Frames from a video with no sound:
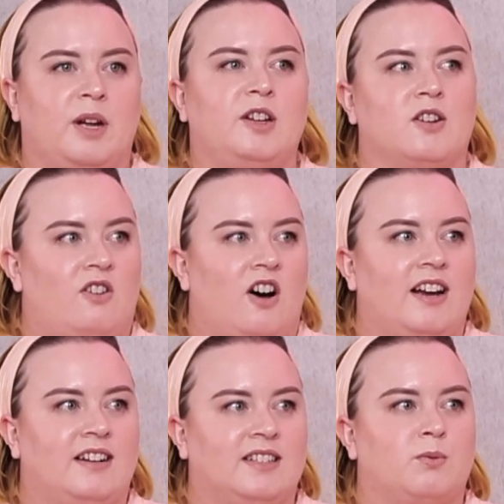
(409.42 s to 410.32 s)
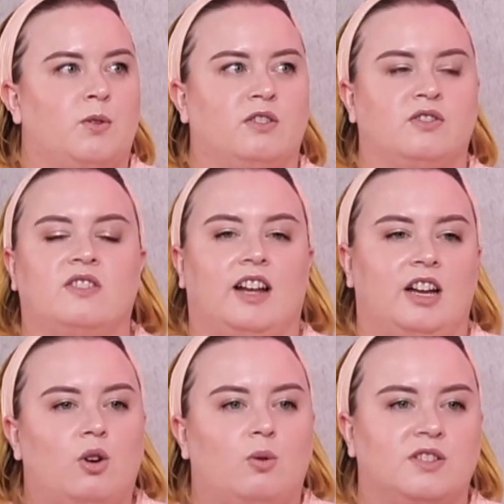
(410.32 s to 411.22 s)
your client as well, so they
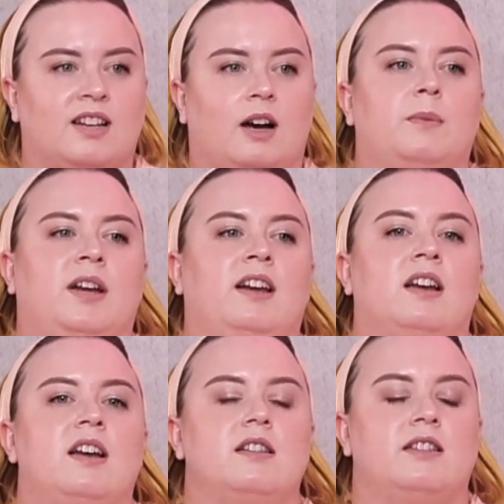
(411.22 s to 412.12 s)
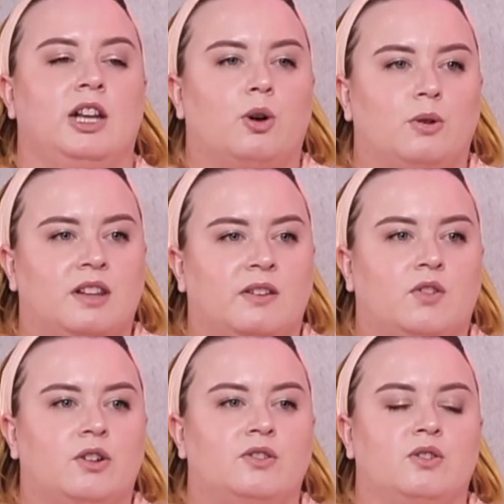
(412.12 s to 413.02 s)
know what's coming, they know what they've
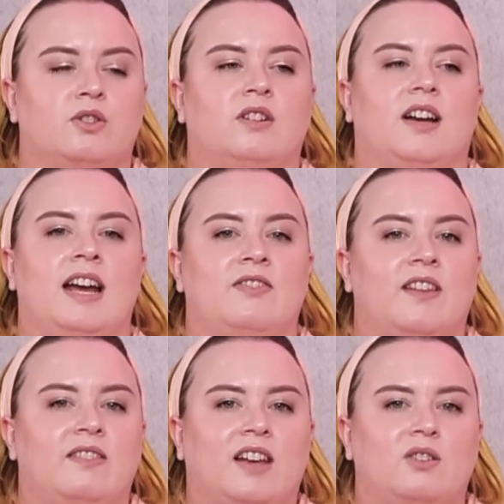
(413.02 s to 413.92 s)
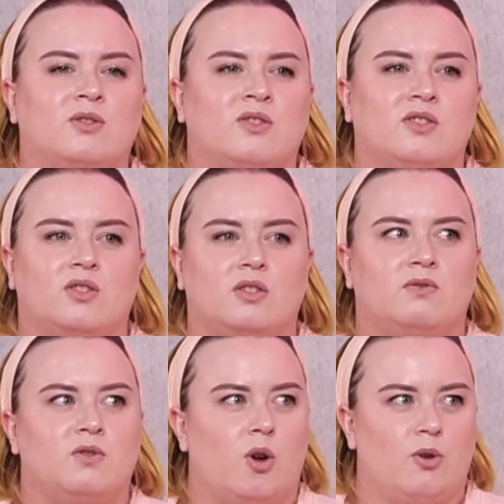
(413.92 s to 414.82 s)
got to do, and then they also sort
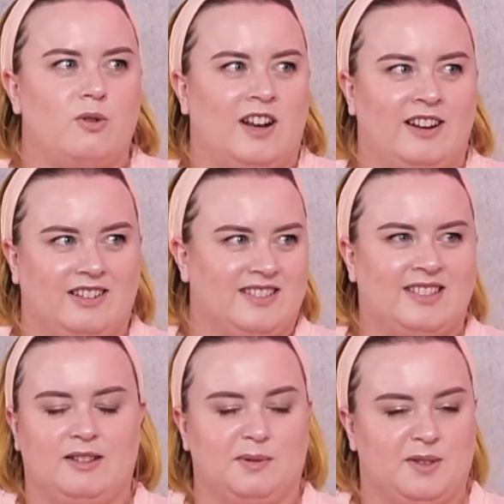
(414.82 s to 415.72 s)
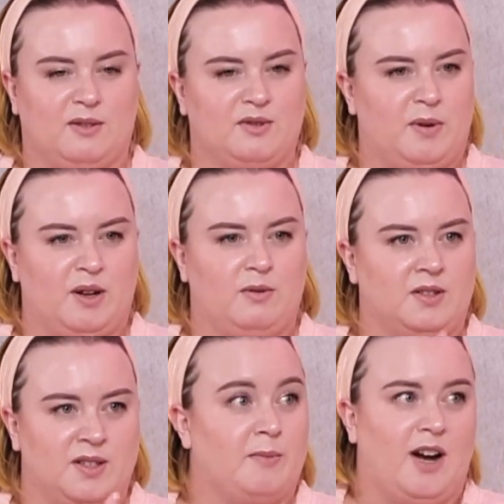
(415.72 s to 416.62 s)
of know and understand themselves better,
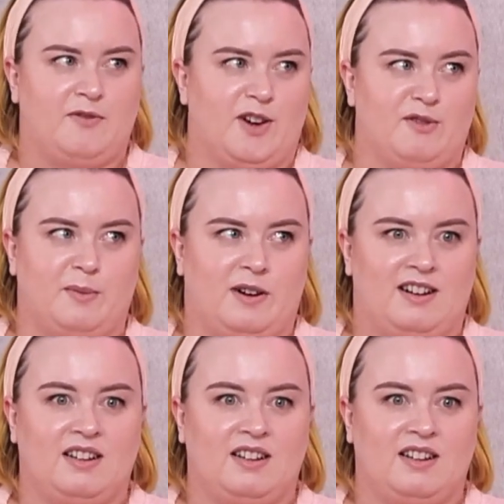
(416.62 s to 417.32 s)
which is my favorite part.